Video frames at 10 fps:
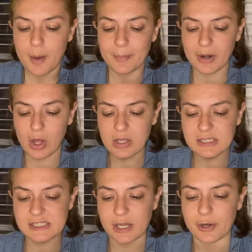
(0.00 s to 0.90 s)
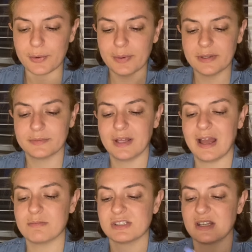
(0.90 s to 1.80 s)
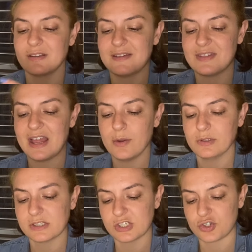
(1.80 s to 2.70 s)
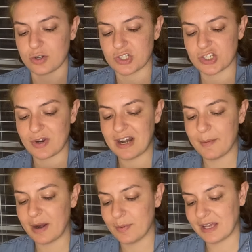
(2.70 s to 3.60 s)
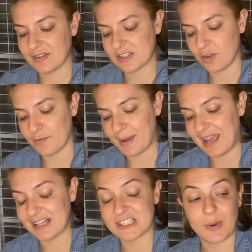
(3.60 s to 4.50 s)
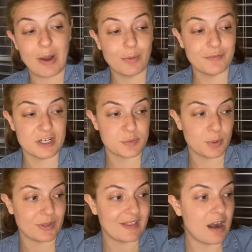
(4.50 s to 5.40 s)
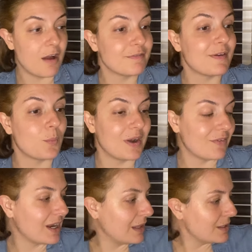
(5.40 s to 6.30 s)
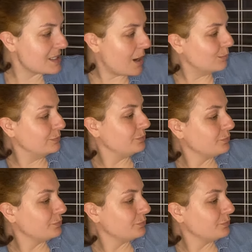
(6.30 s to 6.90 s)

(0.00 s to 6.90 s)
But also, I'm just going to leave that. I know it looks atrocious right now, but I don't want to get this all over my hands. So I will finish pulling that off whenever I get in the tub